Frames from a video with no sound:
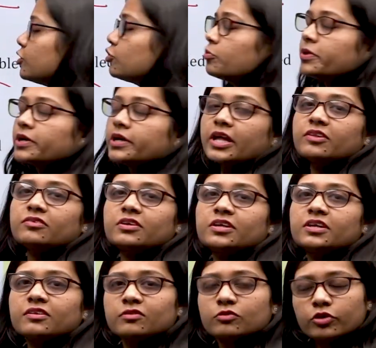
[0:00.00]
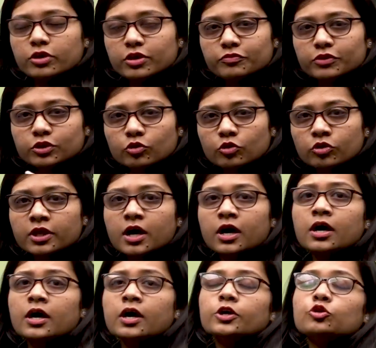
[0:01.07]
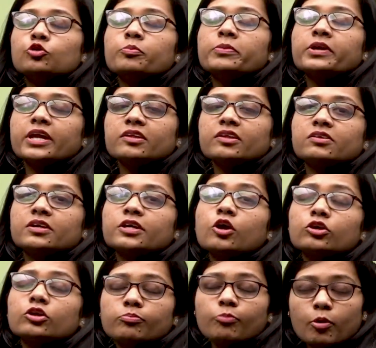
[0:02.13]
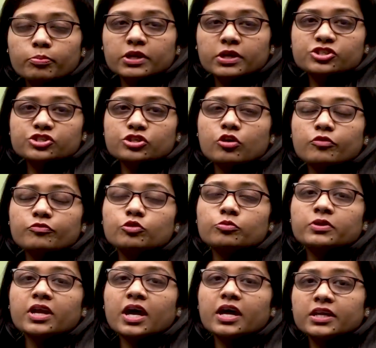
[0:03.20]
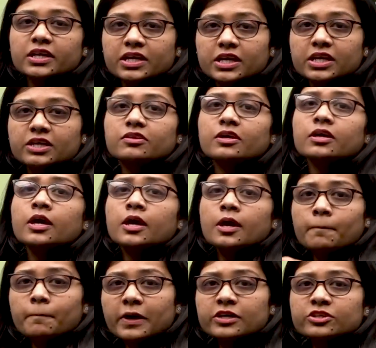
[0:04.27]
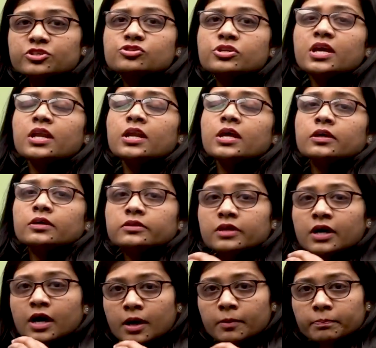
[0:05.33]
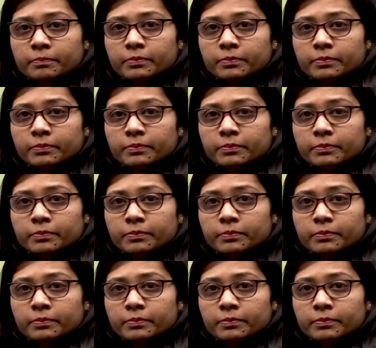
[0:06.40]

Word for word: human density. So even though the human density or the population of human are increasing, but still the